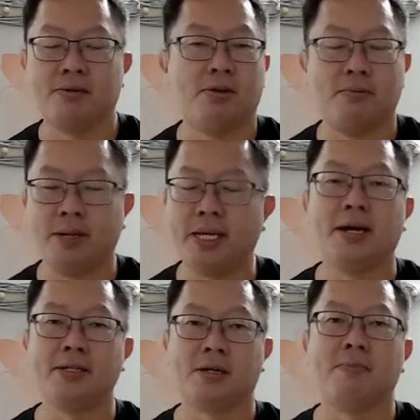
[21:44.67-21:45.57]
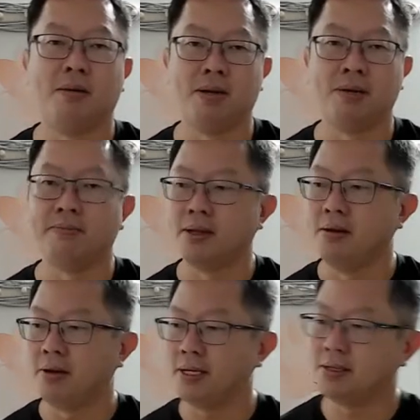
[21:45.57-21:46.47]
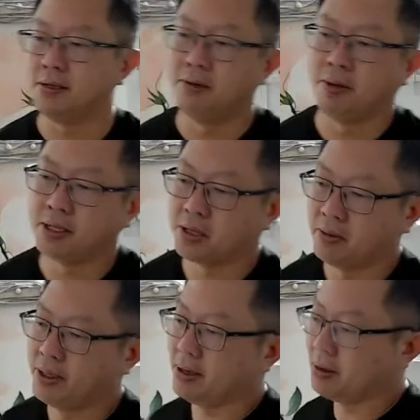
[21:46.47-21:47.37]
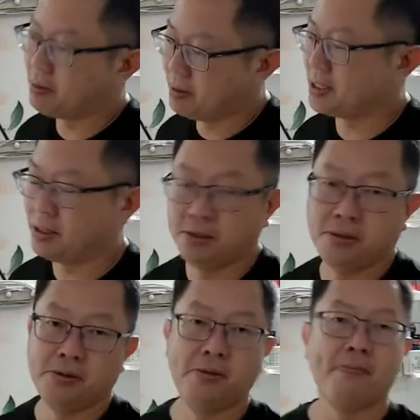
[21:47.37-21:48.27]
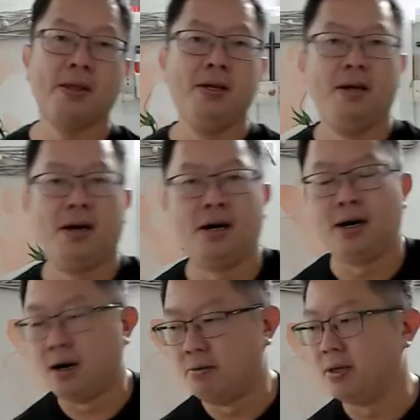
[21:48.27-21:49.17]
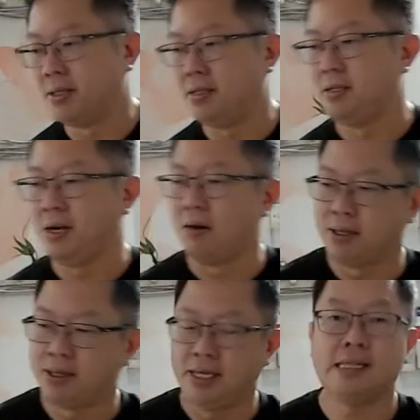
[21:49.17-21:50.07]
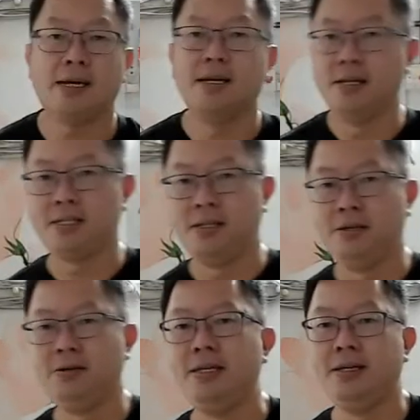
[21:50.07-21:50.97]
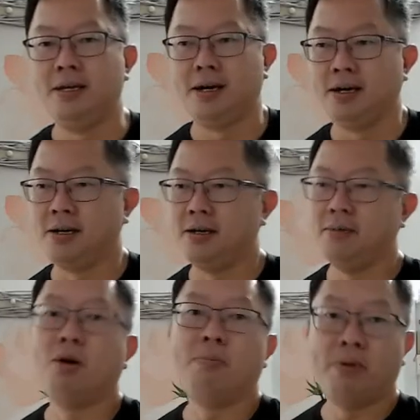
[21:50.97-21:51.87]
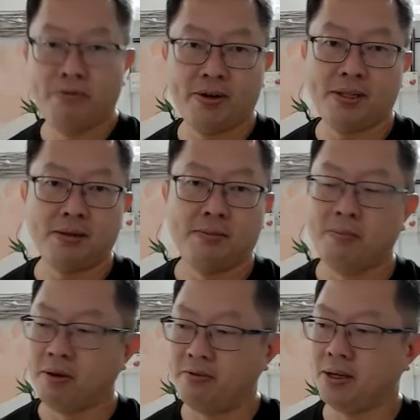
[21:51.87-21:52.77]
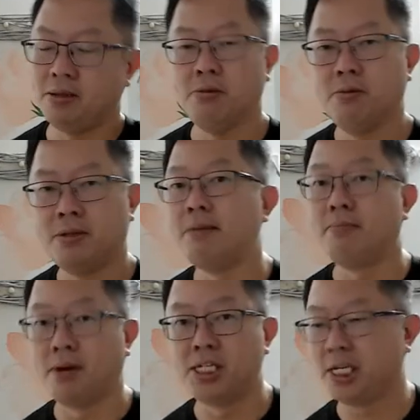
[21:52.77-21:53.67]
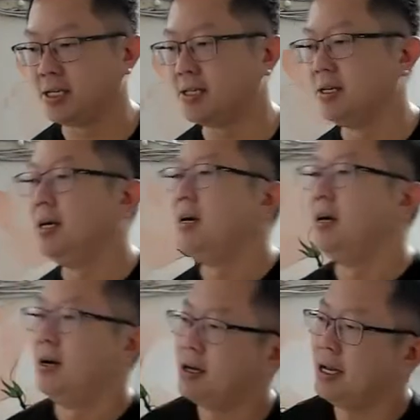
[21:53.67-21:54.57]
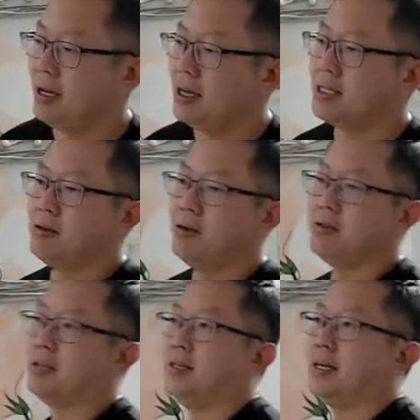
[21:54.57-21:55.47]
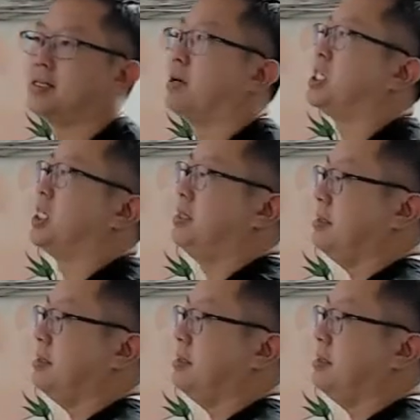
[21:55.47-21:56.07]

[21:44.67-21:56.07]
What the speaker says: many kinds of problem, right? So model drawing is still, I would think that it is still more preferred than branching. Okay, let's go on to the next question.